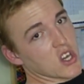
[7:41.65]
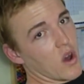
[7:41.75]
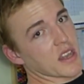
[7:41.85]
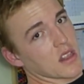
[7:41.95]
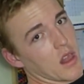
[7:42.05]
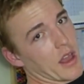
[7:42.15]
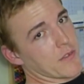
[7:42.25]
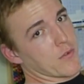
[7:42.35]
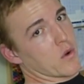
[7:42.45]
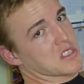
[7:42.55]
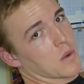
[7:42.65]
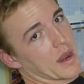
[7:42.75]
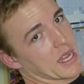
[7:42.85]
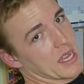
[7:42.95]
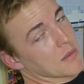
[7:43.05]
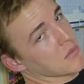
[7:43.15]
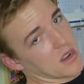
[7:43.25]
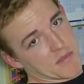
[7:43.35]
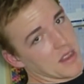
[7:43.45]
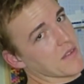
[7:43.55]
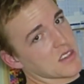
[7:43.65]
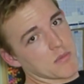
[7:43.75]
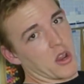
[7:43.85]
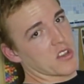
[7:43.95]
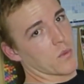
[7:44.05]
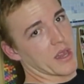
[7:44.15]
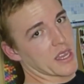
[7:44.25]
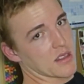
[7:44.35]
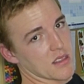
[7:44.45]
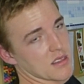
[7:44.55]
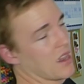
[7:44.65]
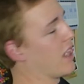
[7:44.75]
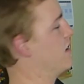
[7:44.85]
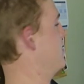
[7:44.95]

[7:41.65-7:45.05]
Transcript: Kinda like 420, but I've never smoked weed, so